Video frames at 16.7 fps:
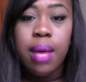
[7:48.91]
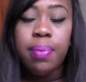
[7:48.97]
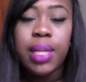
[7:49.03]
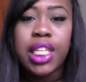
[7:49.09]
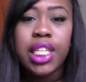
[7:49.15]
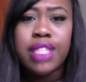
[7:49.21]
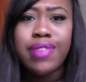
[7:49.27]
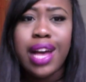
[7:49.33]

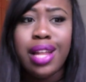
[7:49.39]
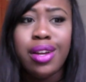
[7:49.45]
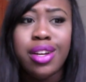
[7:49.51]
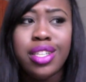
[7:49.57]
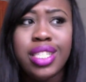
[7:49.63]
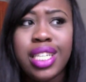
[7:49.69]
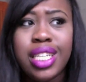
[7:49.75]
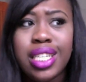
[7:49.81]
please follow
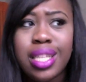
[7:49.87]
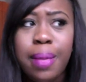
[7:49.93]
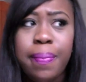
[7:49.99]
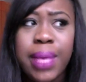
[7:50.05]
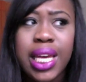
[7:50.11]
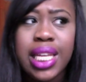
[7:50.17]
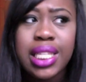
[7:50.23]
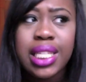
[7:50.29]
her. She is
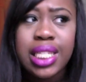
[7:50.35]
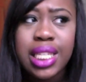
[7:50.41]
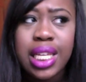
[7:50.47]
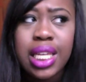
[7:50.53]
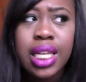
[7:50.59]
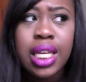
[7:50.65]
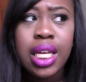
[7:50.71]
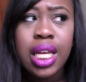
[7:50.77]

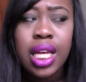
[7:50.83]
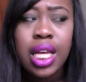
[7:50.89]
amazing.